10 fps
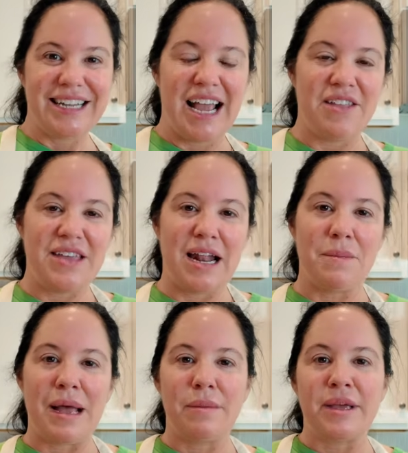And then I
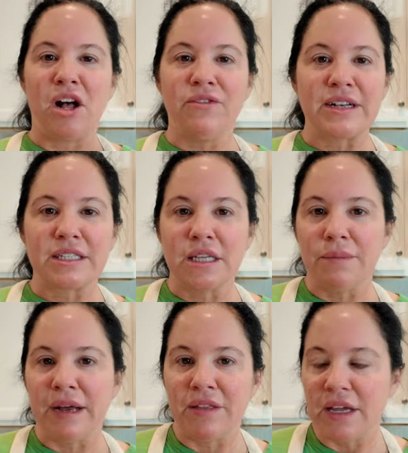might be all fixed up
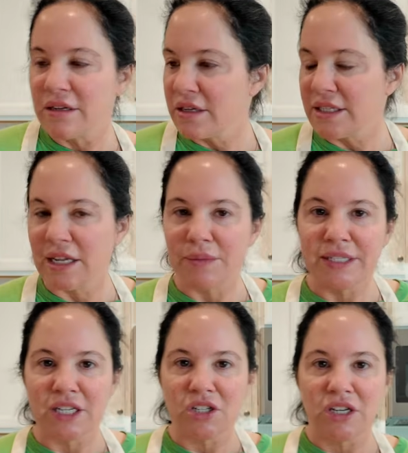by then because I'll be
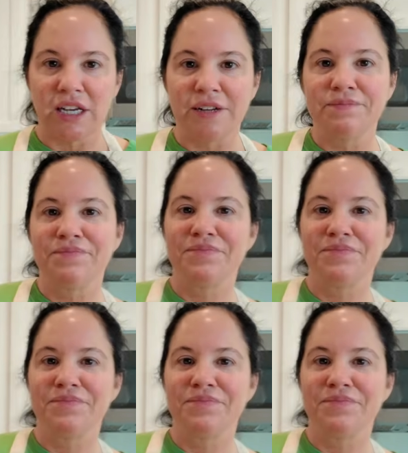done cooking.